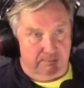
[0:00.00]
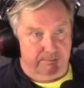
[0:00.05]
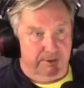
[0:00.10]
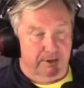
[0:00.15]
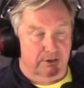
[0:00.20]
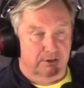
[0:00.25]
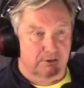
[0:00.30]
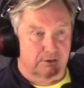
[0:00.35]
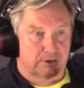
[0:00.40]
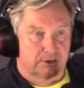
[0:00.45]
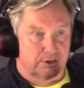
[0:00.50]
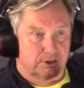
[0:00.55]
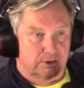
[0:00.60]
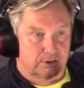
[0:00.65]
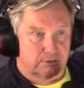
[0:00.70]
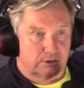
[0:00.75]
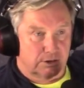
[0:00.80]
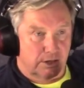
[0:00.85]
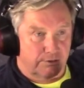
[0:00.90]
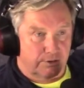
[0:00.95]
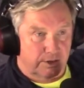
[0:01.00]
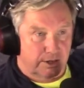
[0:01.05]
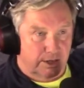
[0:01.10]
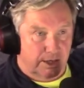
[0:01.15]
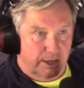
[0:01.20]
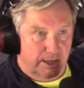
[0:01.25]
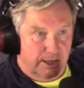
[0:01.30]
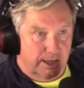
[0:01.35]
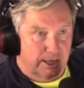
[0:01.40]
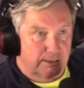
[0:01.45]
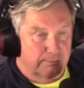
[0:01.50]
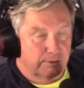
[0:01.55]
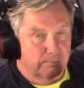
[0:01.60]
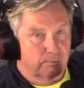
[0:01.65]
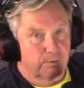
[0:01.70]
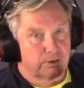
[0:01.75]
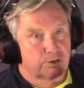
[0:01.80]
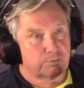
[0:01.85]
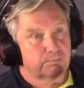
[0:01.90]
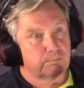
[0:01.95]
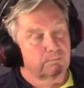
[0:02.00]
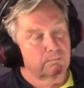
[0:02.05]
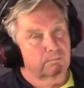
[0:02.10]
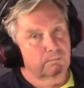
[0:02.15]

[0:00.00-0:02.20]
because this is another key element which